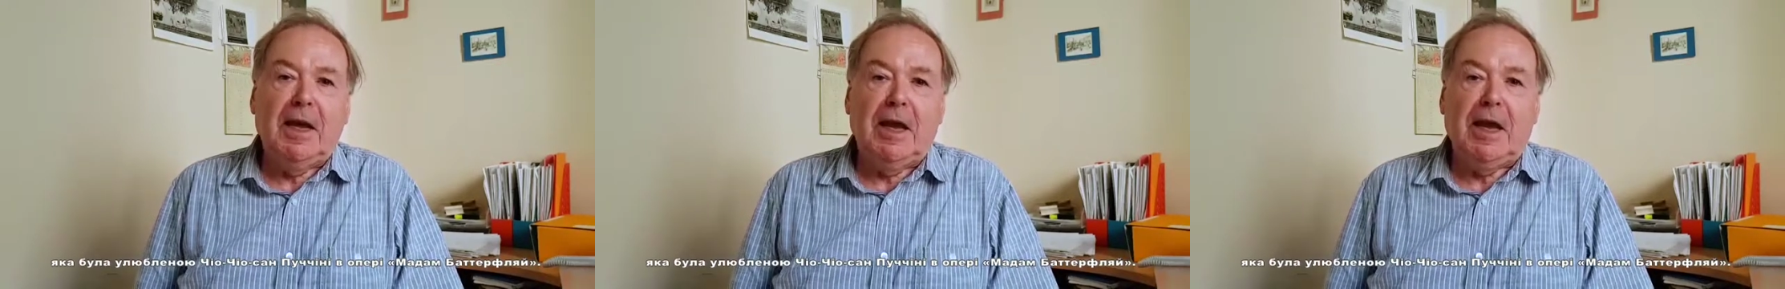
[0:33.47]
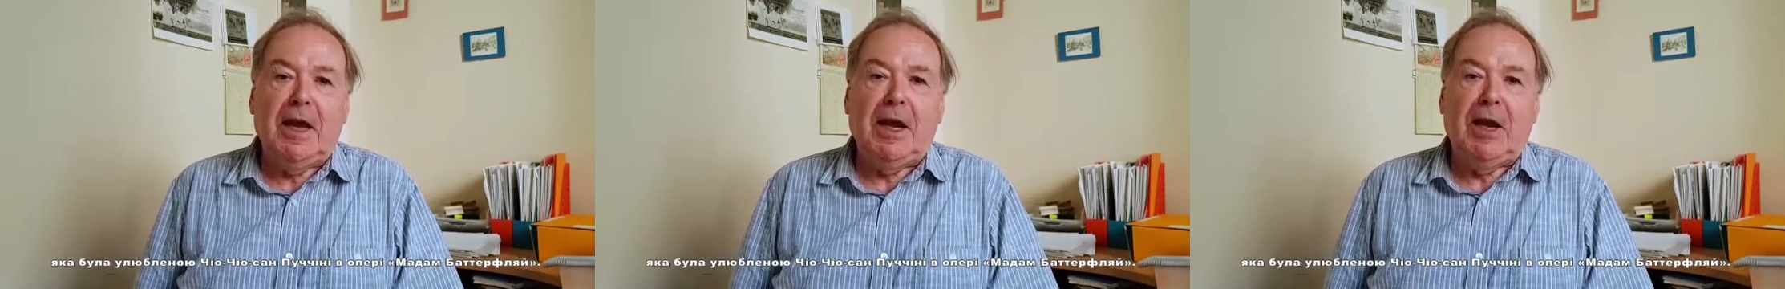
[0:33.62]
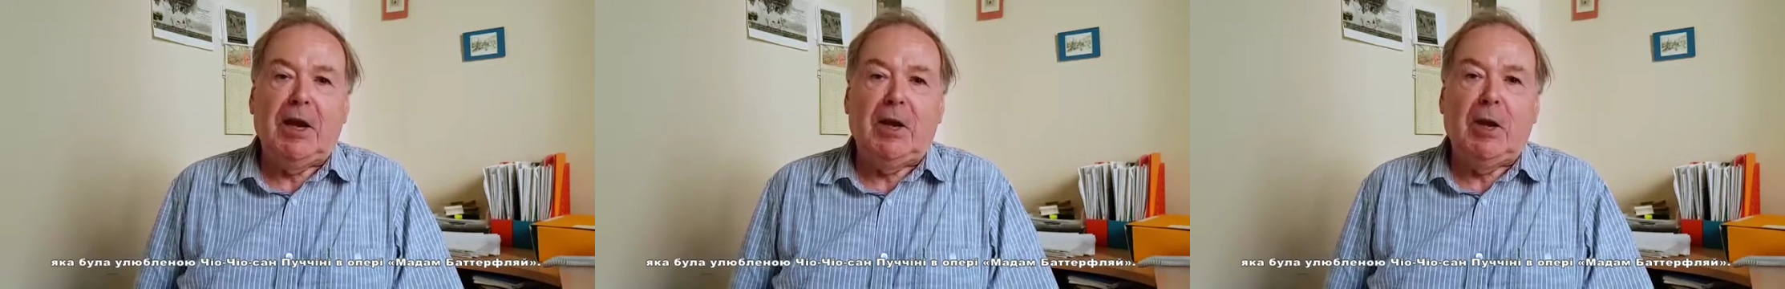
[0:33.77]

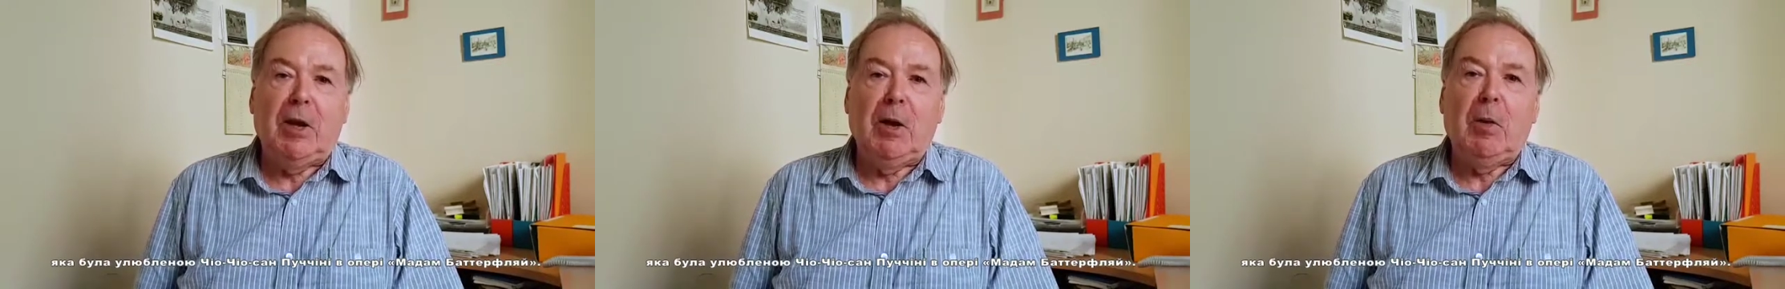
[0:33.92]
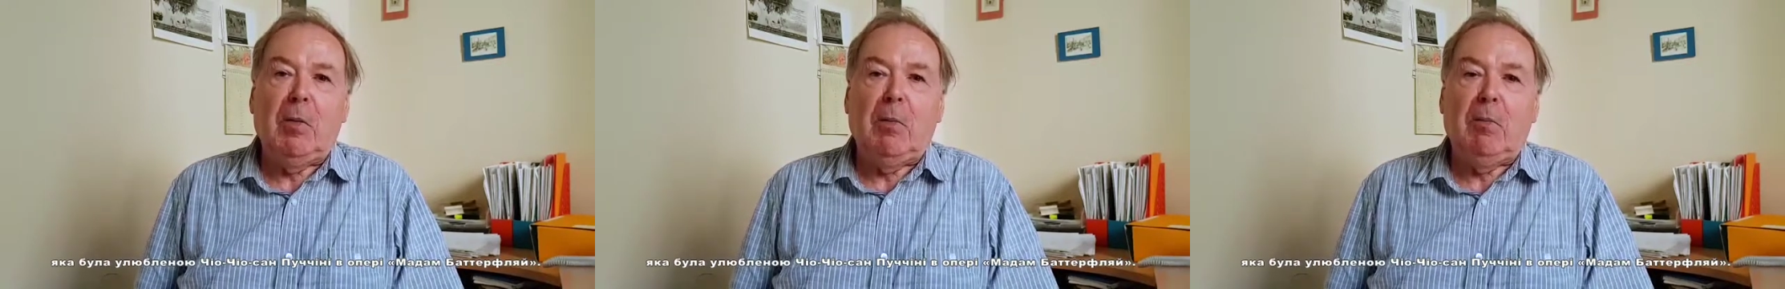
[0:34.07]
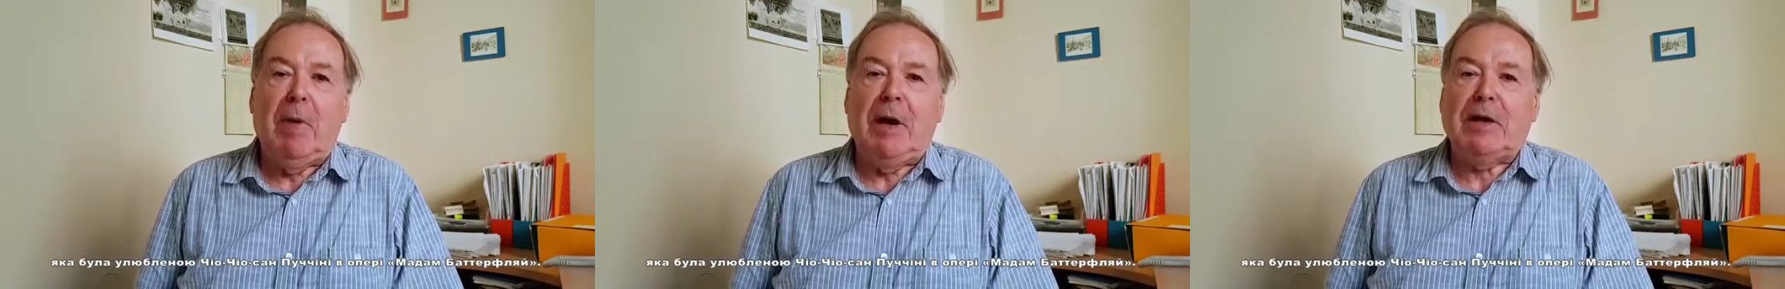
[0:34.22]

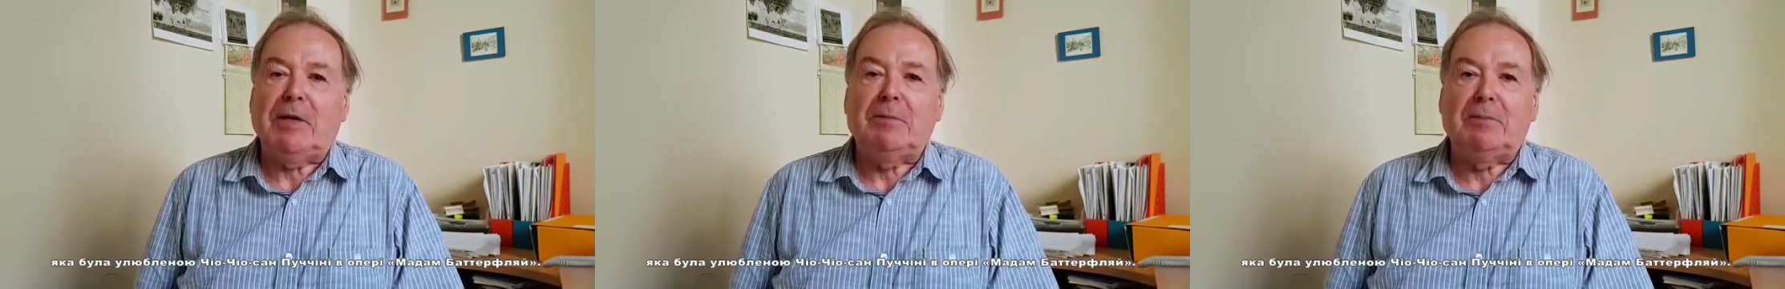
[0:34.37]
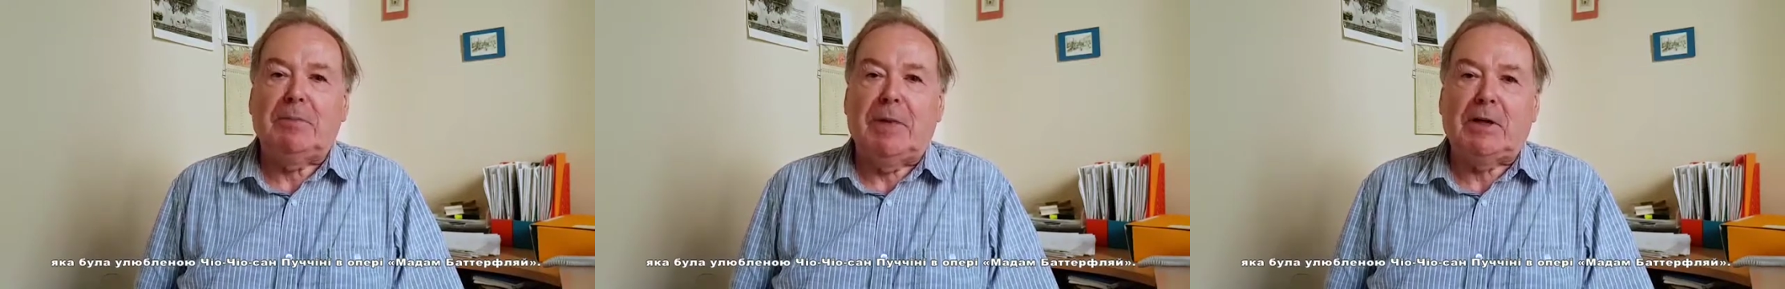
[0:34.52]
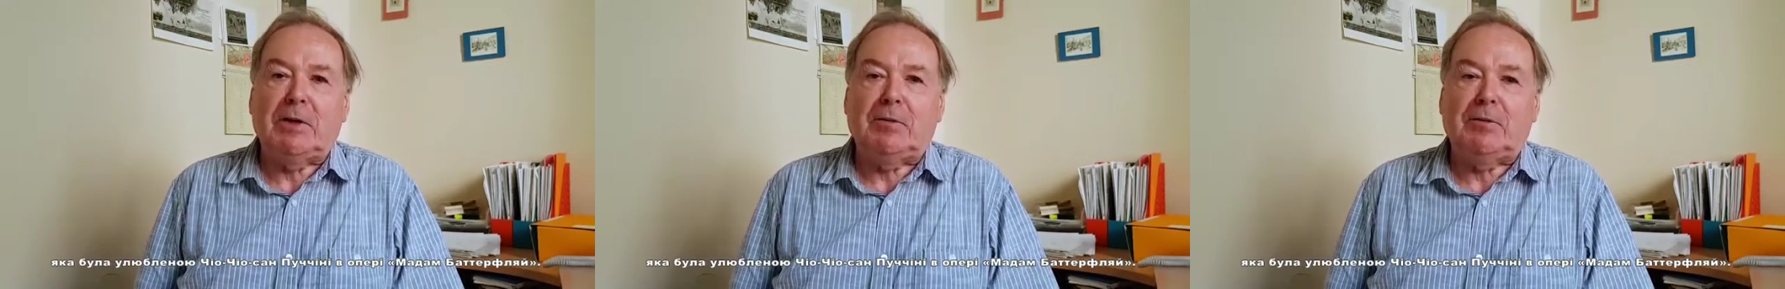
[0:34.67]
in
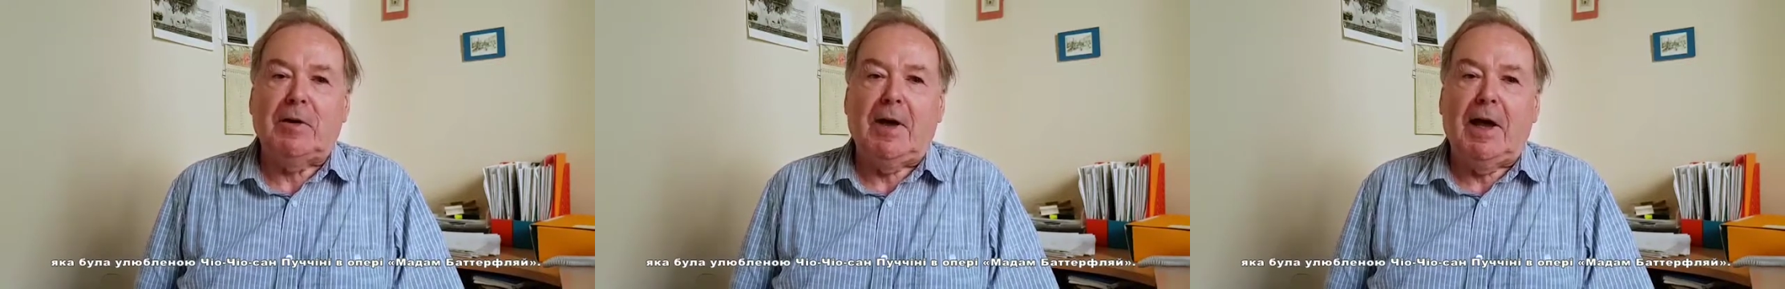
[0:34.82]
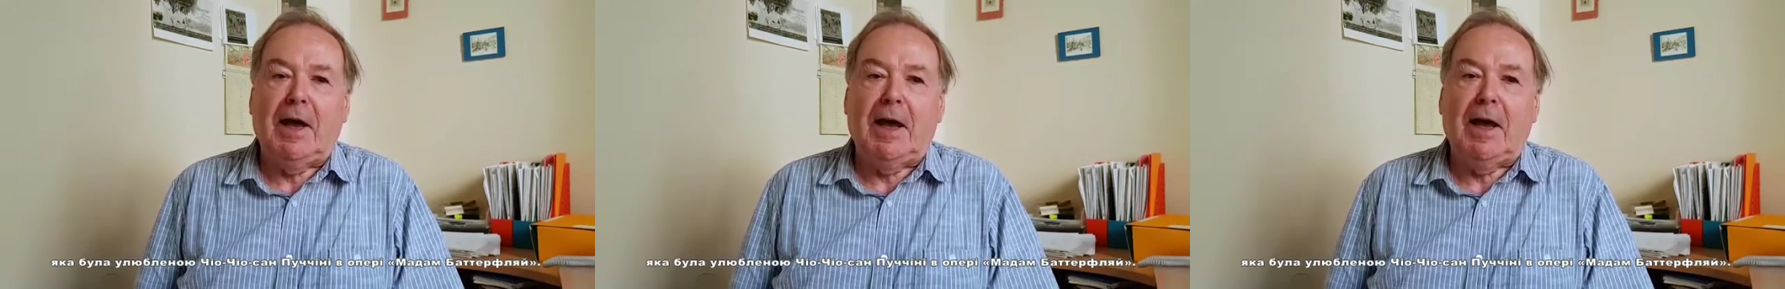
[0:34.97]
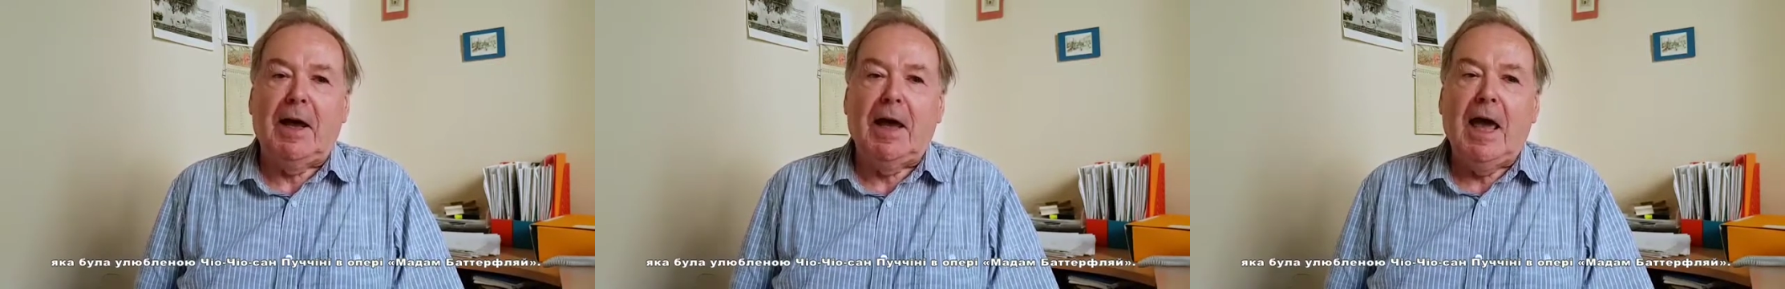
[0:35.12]
Madame
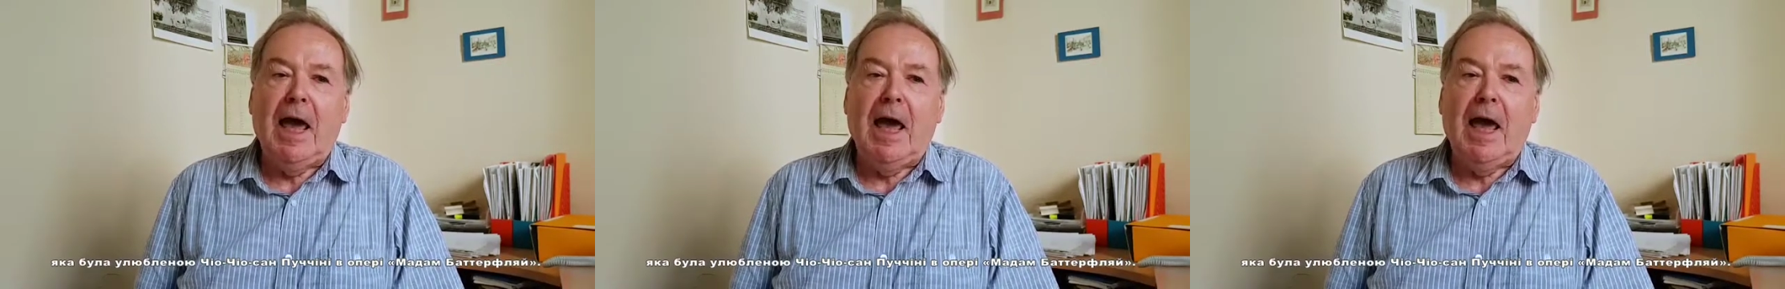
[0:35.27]
Butterfly.